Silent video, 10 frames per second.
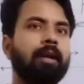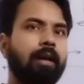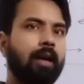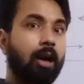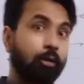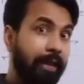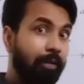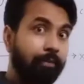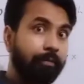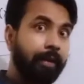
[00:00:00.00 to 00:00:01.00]
How can
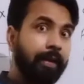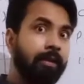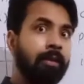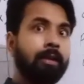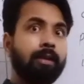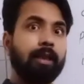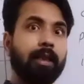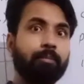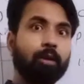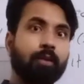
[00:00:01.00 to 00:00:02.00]
we find? The
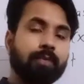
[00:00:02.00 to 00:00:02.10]
number of